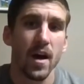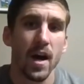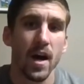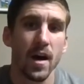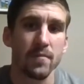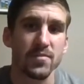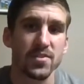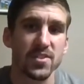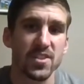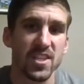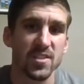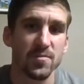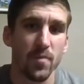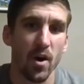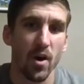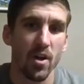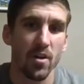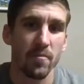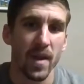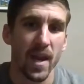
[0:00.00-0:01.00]
Sees
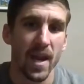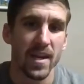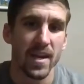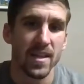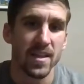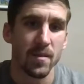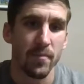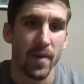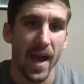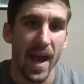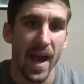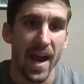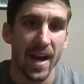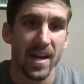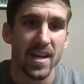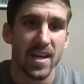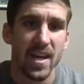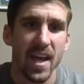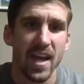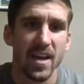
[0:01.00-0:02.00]
ball and man in the pack.
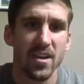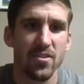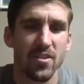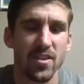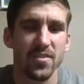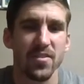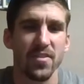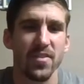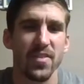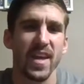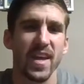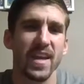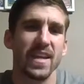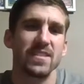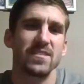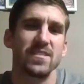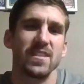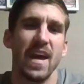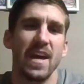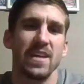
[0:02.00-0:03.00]
And you can think
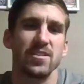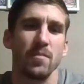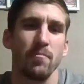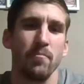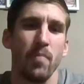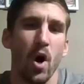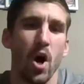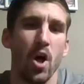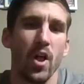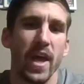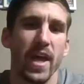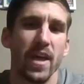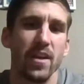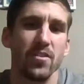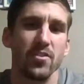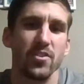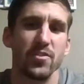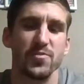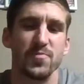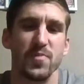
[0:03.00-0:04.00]
as a ball
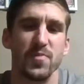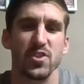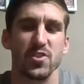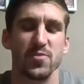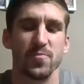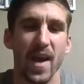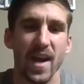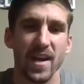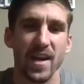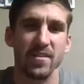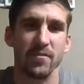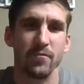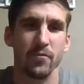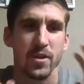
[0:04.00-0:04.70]
handler's perspective,